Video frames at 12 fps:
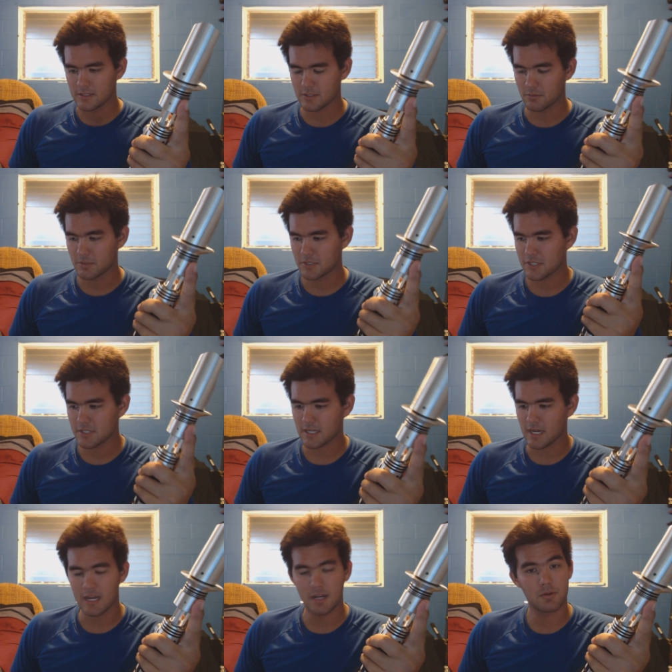so which is
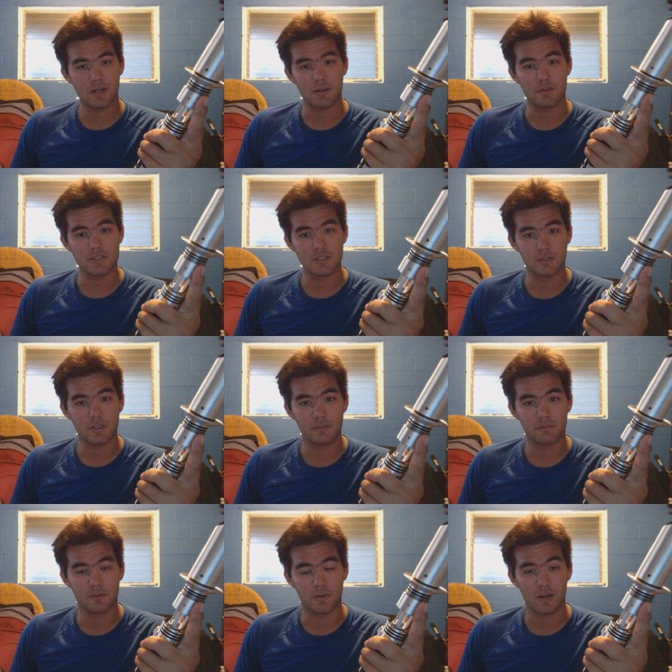kind of what I was
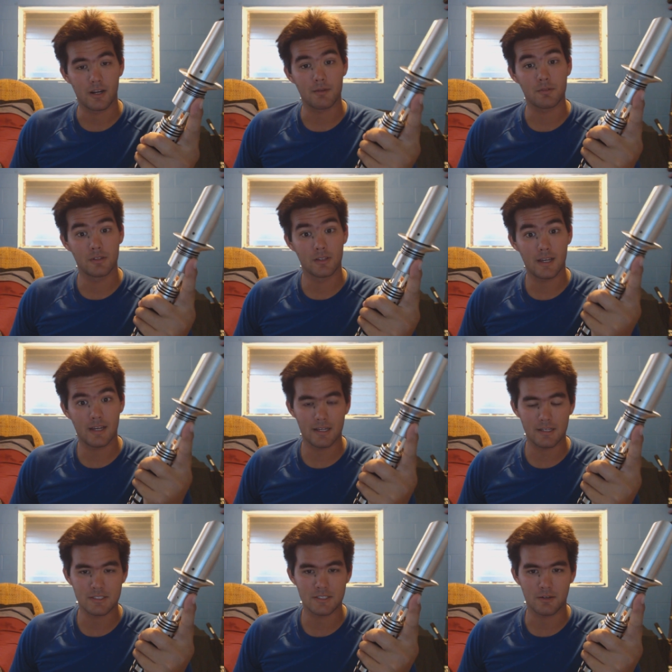looking for, and I'm glad
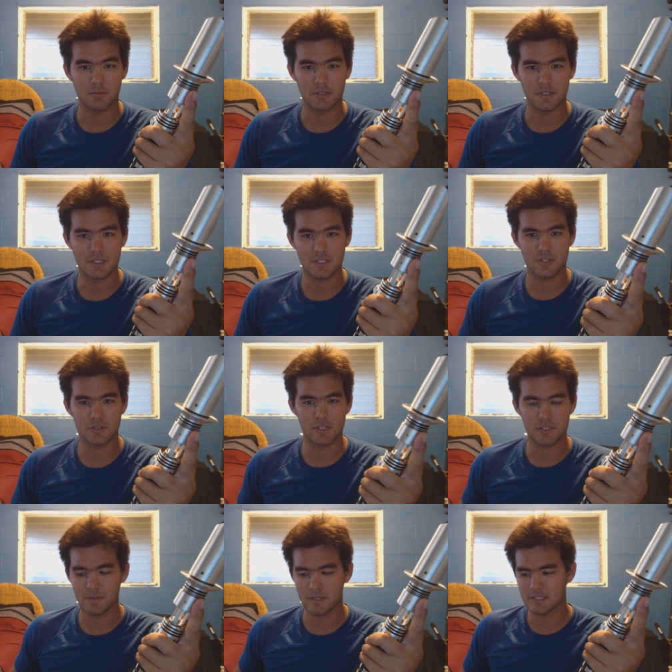I stuck with this
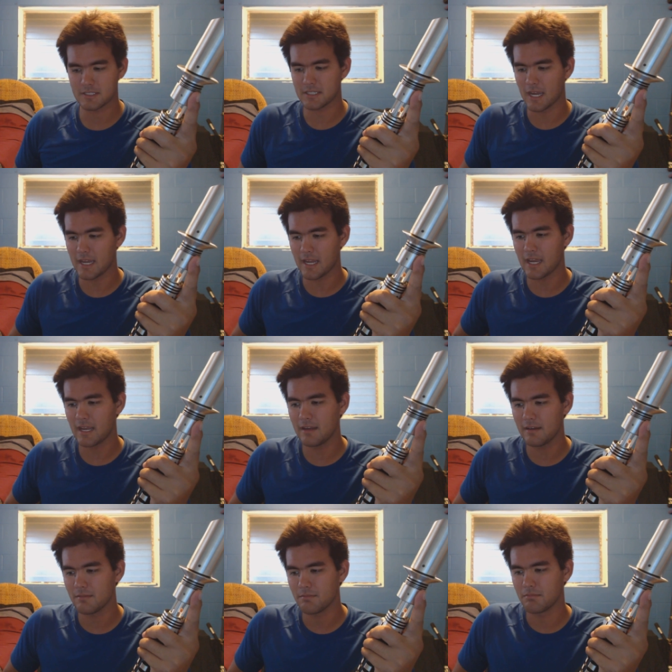choice, because
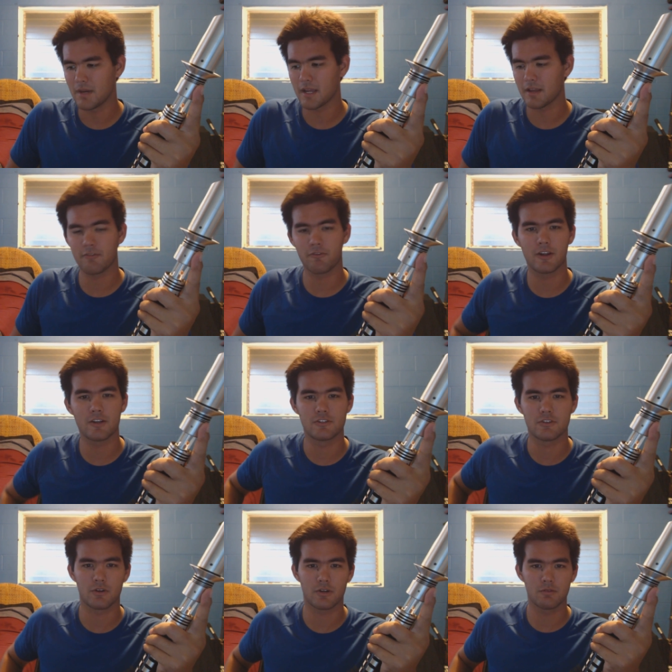cyan, my friend
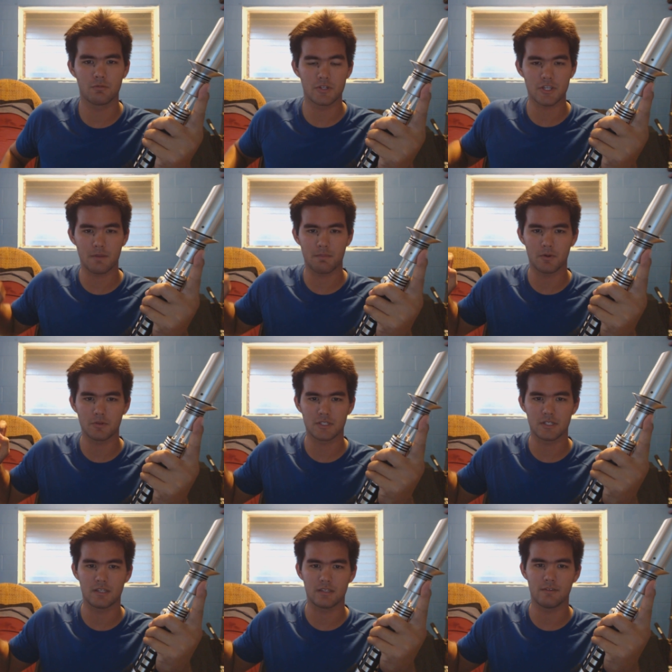Jordan, which I
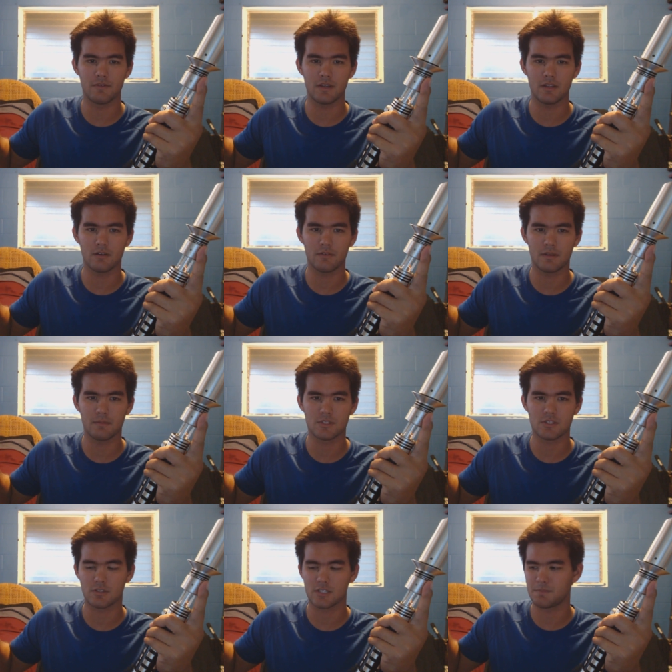posted the video of him
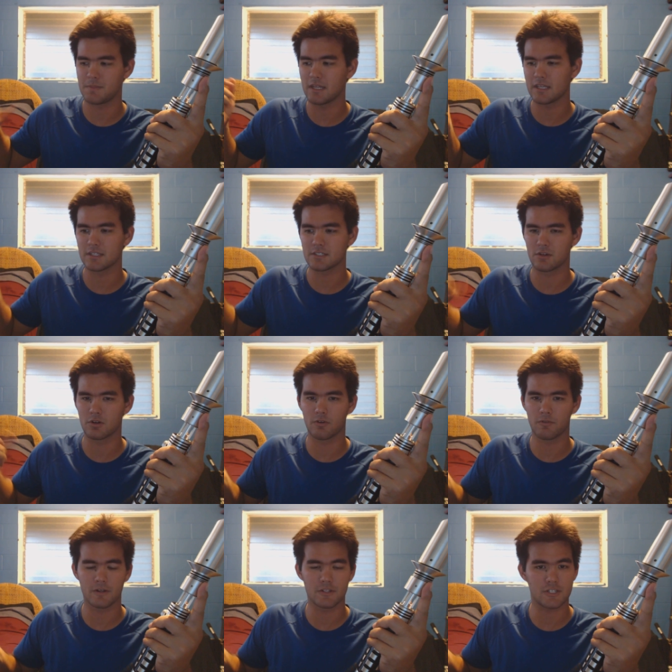spinning his
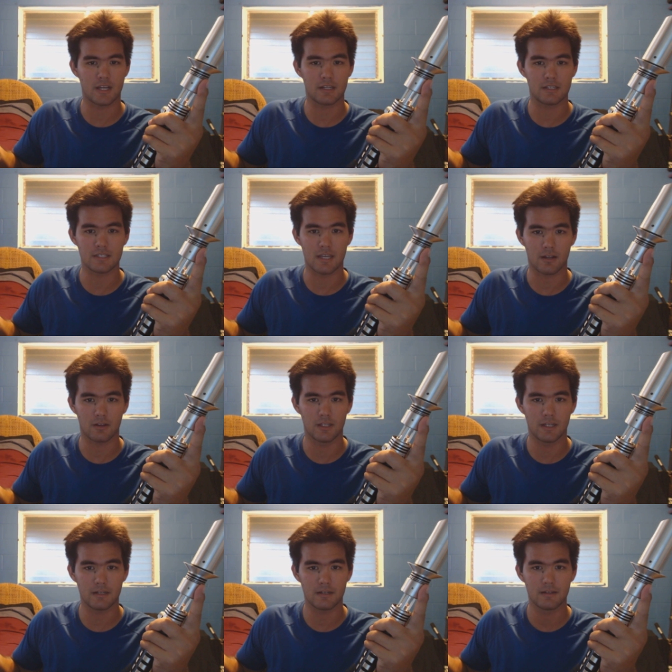girlfriend Shani's
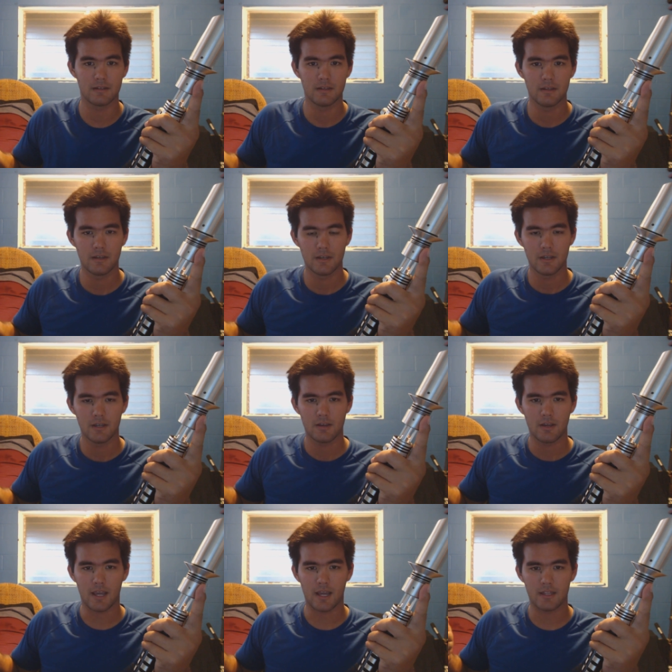Acolyte,
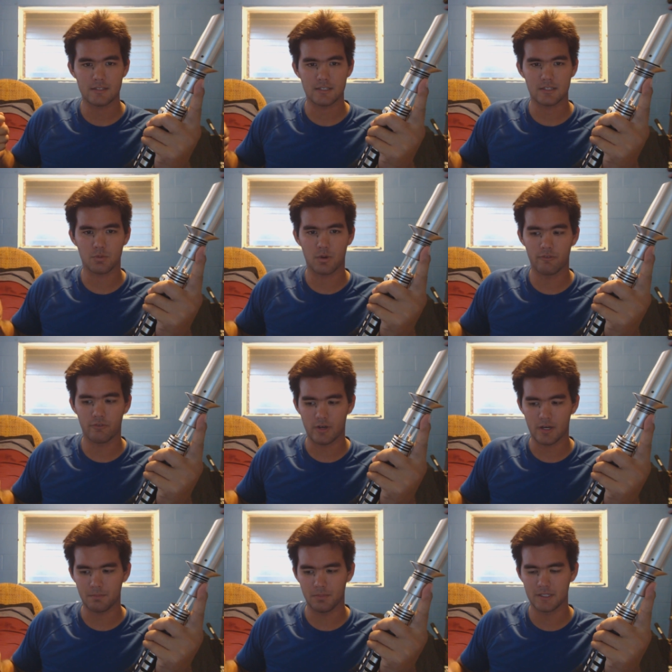has a
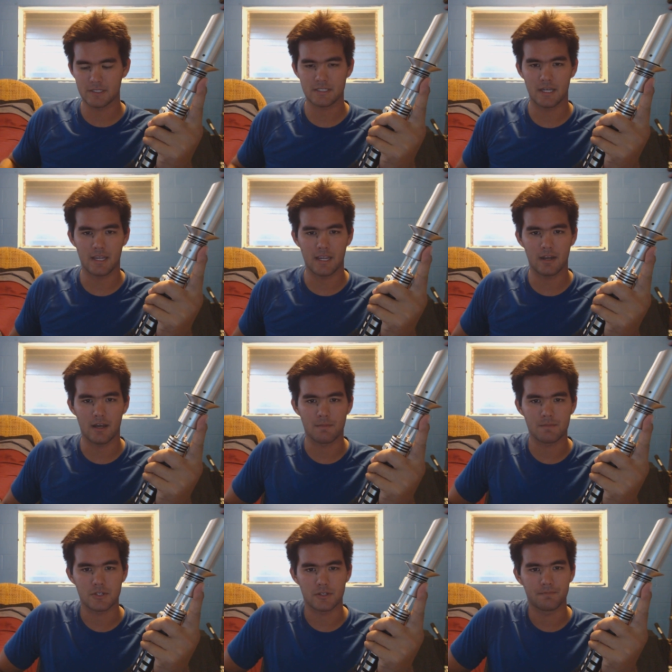12-watt plus cyan
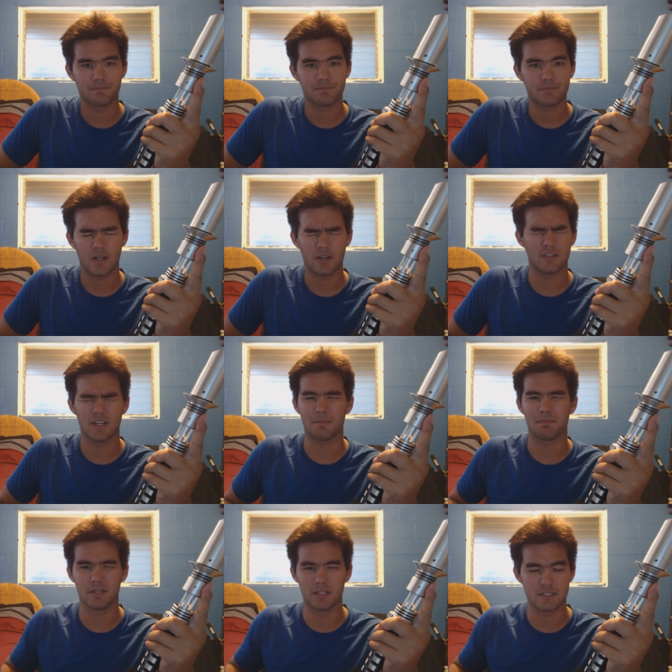option,
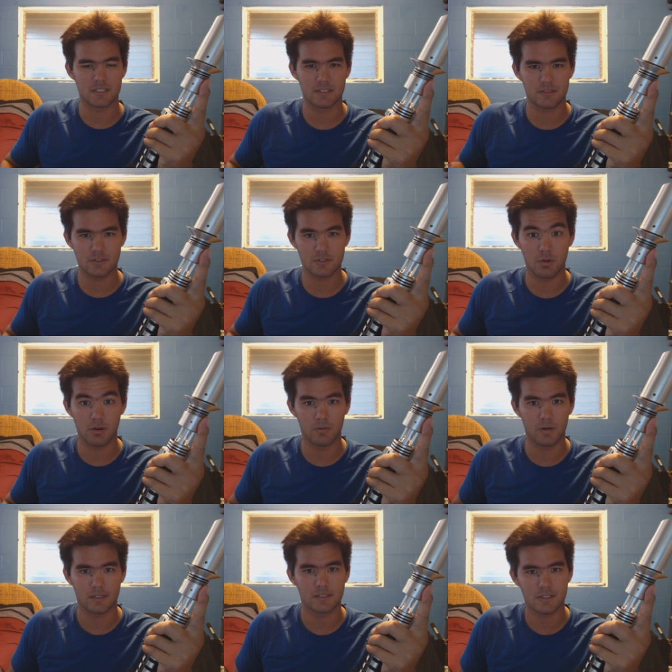not plus 12
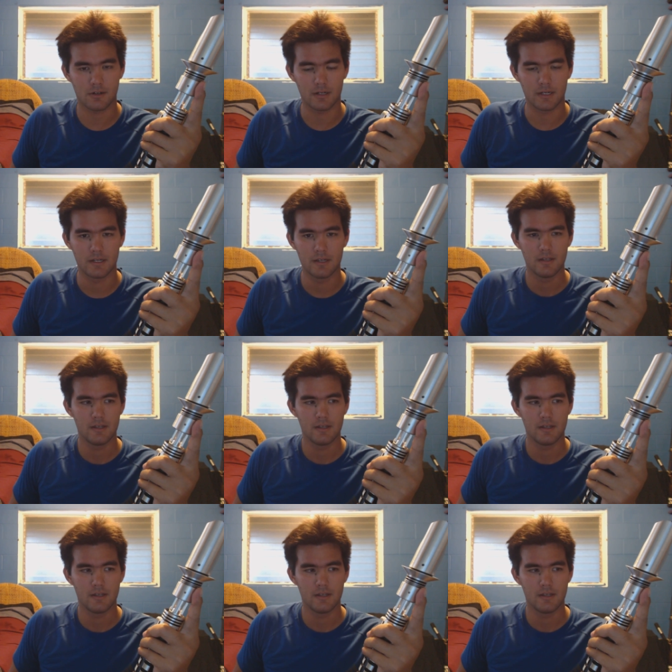watts, sorry.